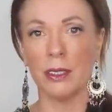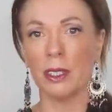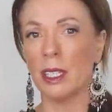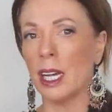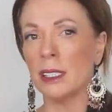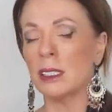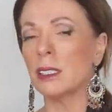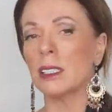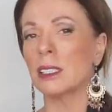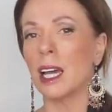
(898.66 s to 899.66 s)
The
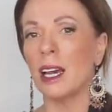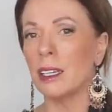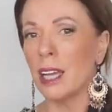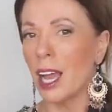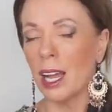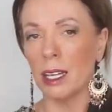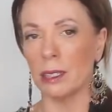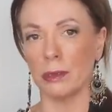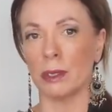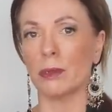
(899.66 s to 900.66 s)
narcissist can't
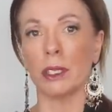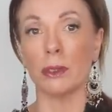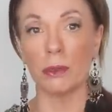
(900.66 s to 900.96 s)
have real